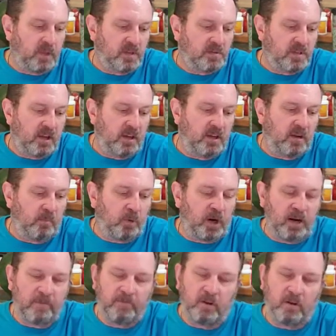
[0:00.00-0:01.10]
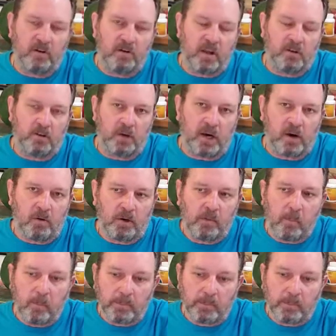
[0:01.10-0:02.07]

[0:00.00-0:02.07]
stay in the brine for another hour.